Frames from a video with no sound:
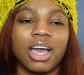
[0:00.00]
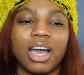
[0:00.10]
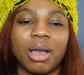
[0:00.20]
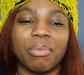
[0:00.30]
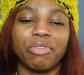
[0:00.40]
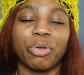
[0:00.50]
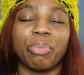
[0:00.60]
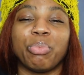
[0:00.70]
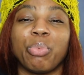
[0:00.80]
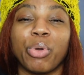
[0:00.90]
If you're
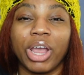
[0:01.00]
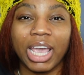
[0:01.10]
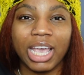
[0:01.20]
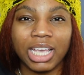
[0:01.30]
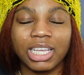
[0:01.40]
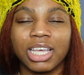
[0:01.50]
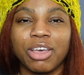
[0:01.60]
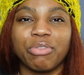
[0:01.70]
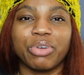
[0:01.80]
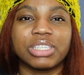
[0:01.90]
praying
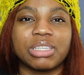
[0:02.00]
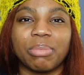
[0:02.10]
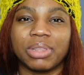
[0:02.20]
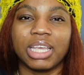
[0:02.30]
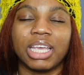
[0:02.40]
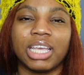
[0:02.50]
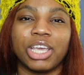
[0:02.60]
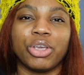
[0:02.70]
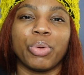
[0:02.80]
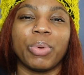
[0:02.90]
for something
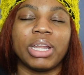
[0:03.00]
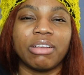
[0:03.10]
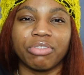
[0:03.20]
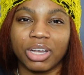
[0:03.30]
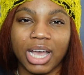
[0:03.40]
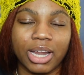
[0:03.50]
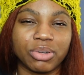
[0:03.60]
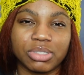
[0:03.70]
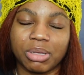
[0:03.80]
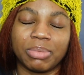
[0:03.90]
and you're waiting for God
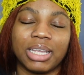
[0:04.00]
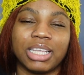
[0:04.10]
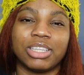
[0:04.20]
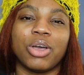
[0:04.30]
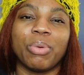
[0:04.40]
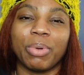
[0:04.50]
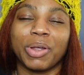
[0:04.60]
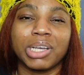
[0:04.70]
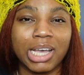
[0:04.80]
or something, don't worry.